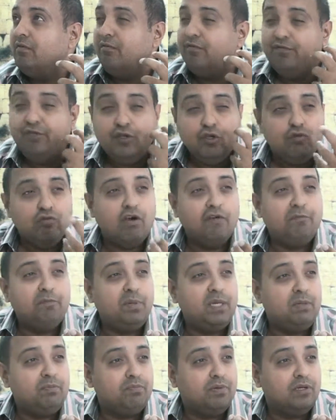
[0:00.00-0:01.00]
view of
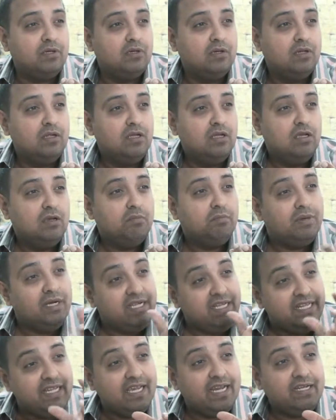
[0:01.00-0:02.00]
people,
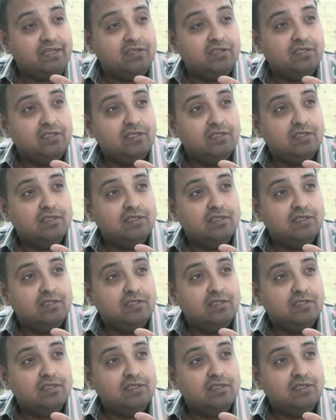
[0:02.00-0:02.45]
but yet